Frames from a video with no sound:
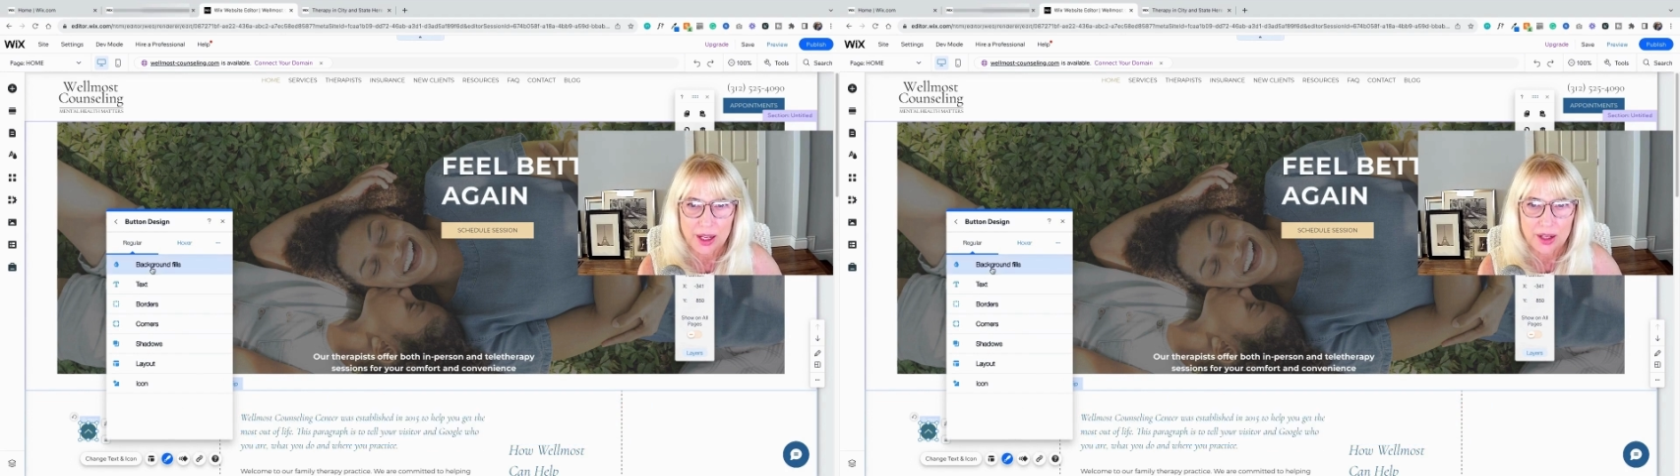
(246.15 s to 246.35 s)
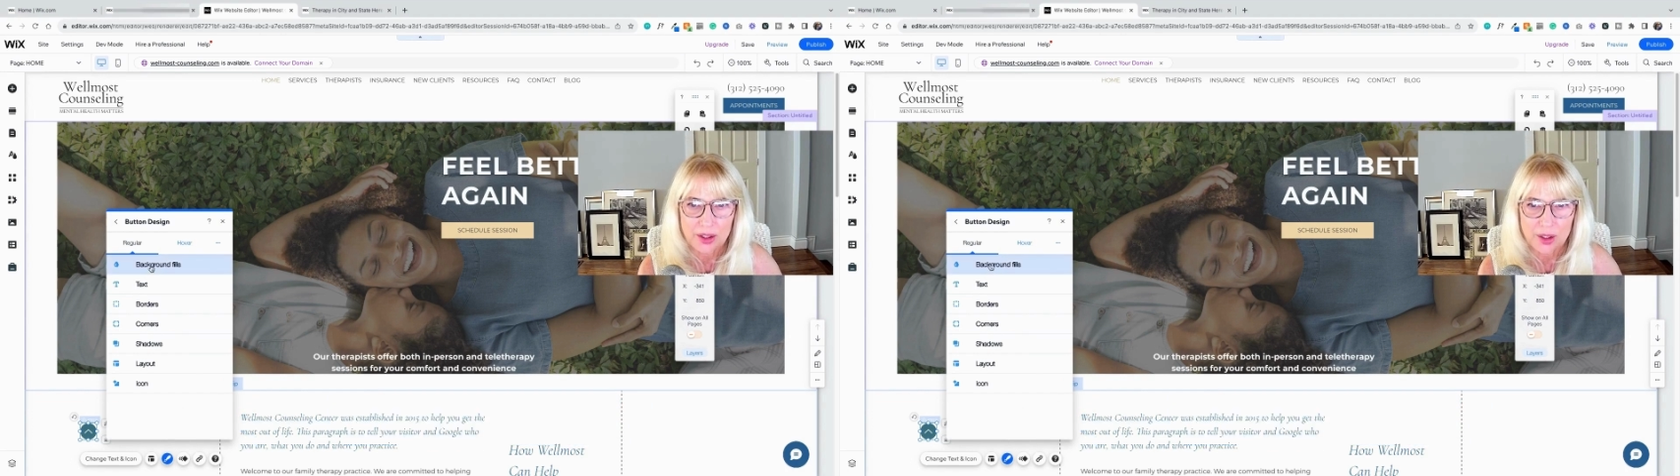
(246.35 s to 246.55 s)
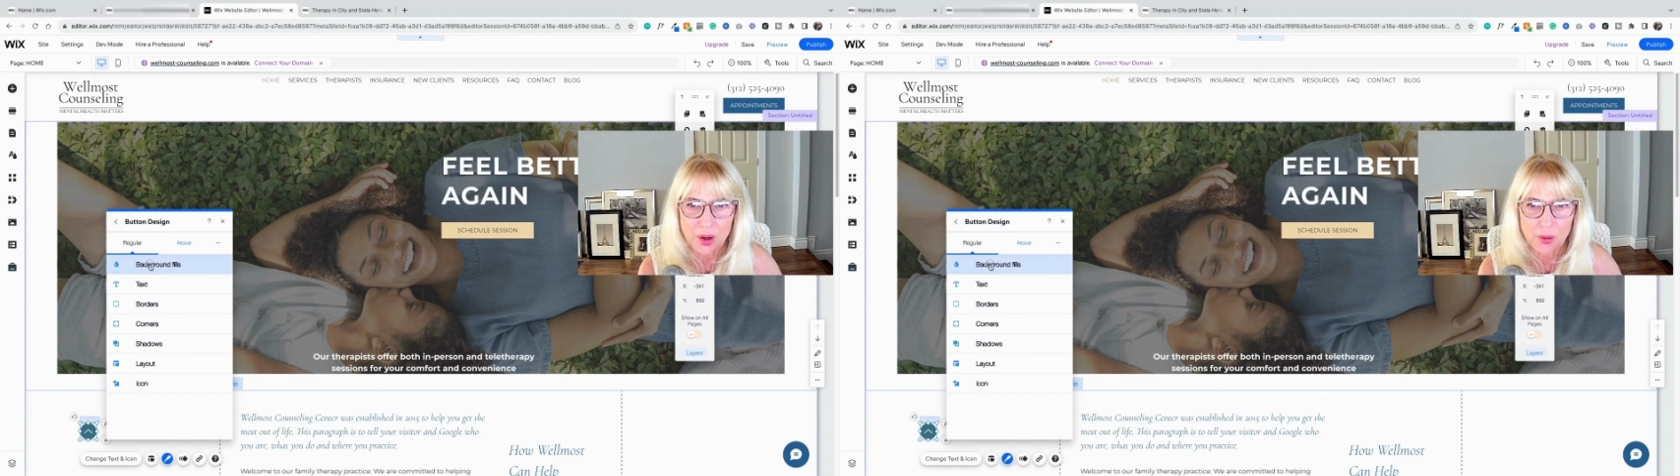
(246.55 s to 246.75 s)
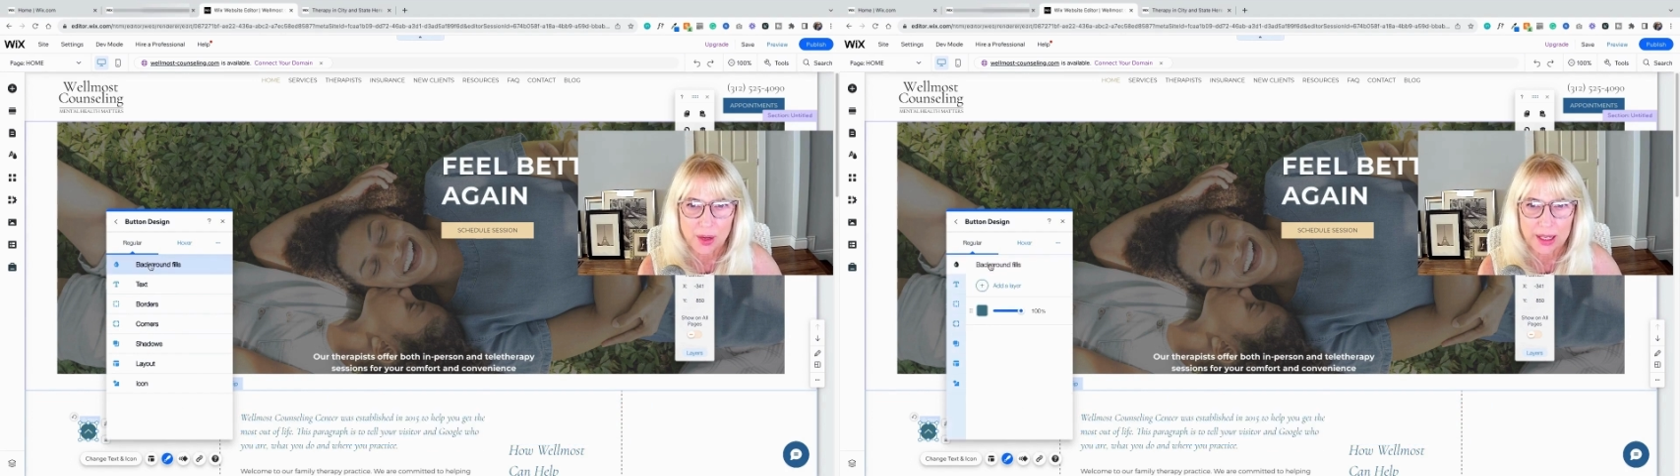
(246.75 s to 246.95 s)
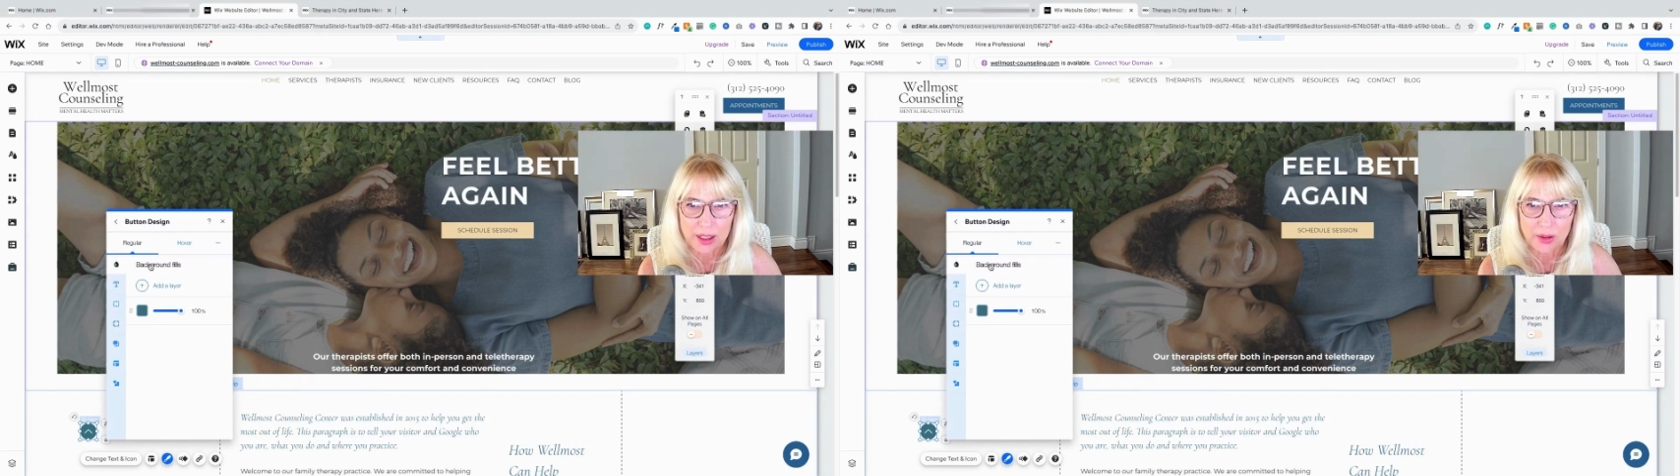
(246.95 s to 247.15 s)
So
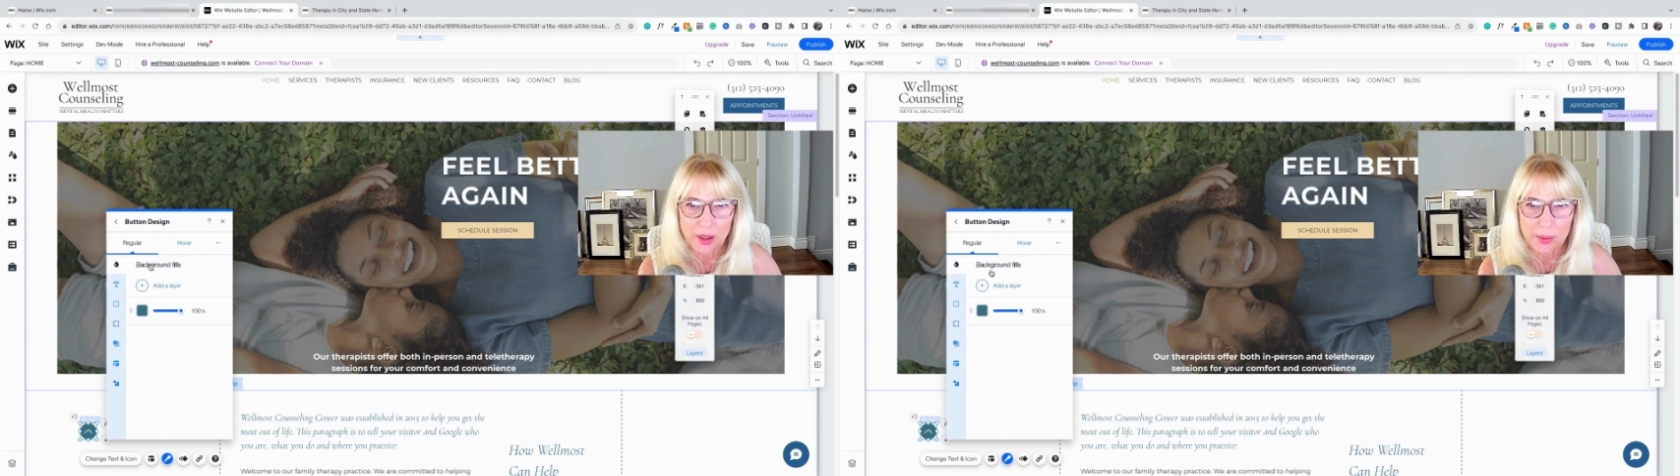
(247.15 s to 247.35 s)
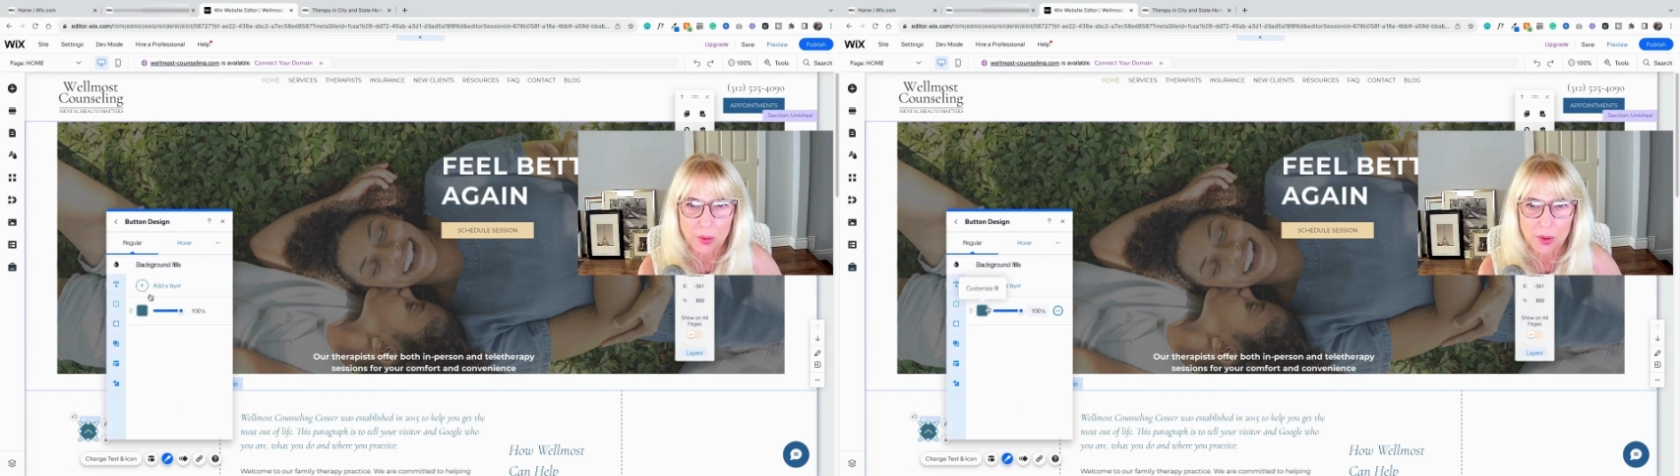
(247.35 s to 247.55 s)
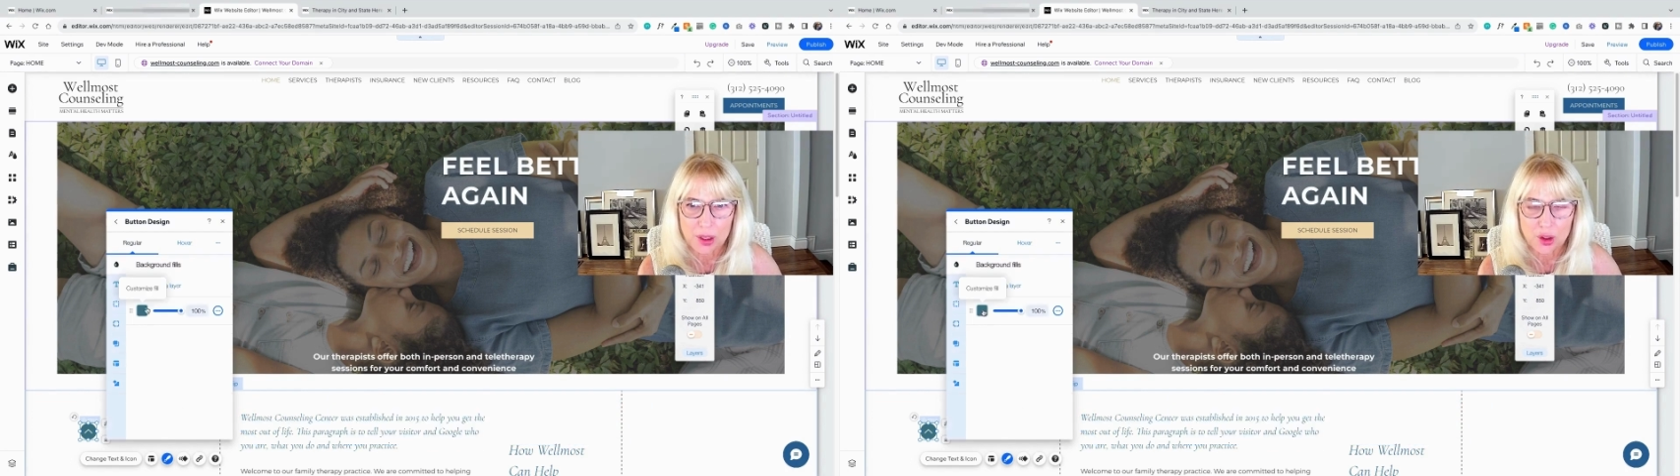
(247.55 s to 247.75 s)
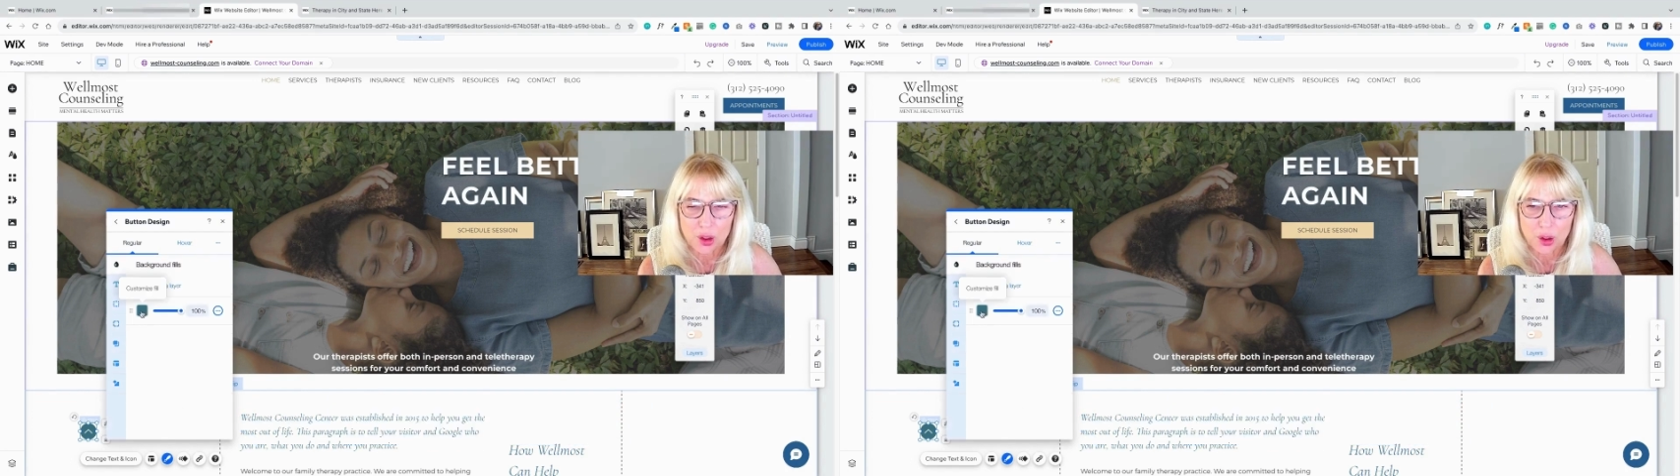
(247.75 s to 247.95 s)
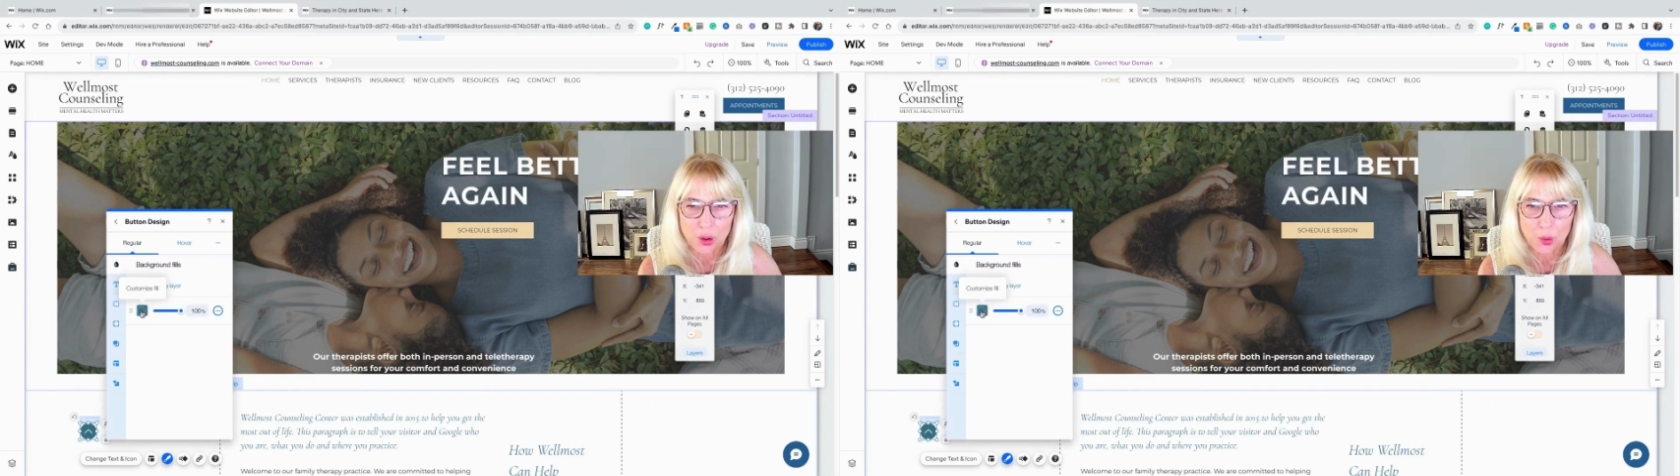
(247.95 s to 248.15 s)
regular, I'm going
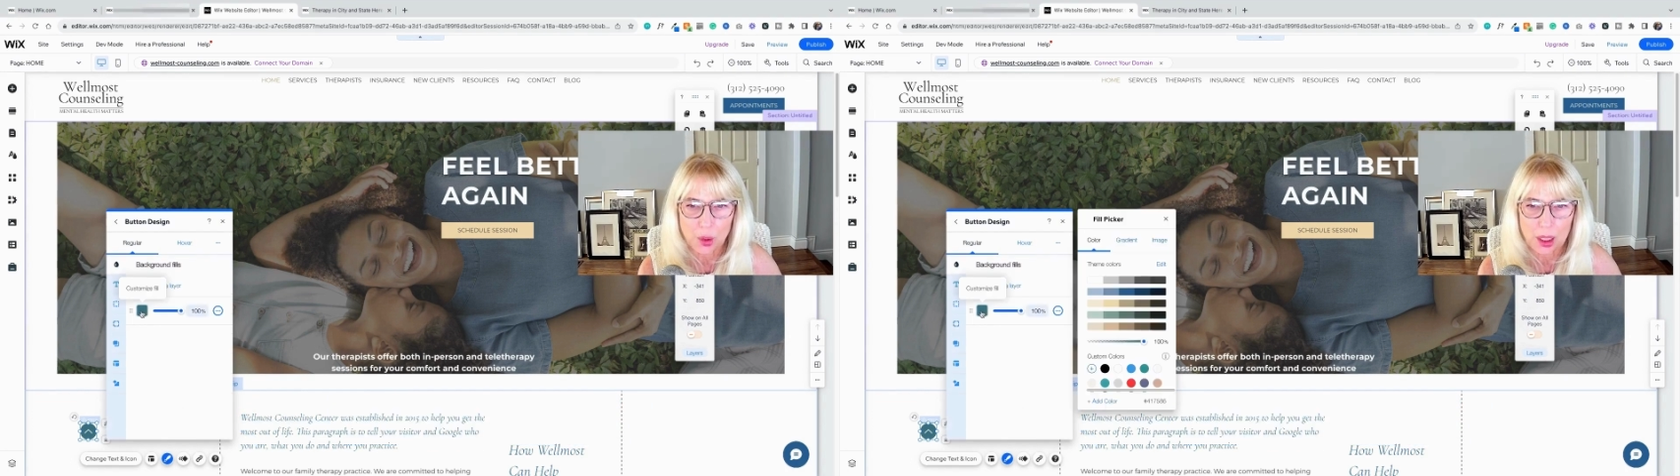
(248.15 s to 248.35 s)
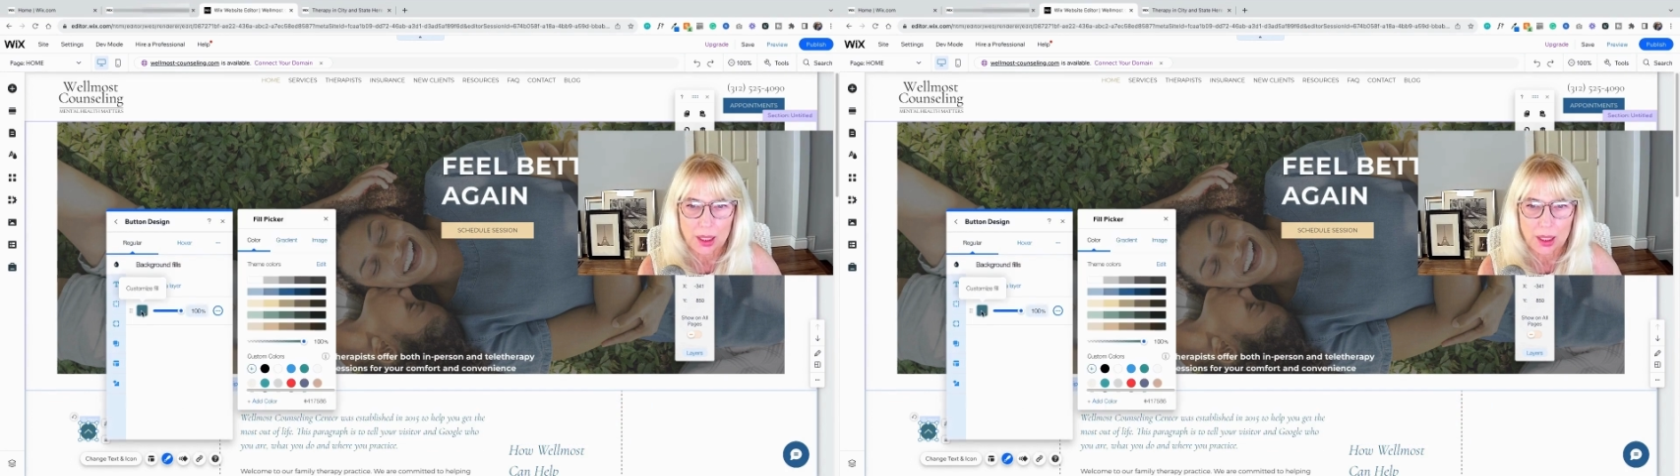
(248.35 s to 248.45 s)
to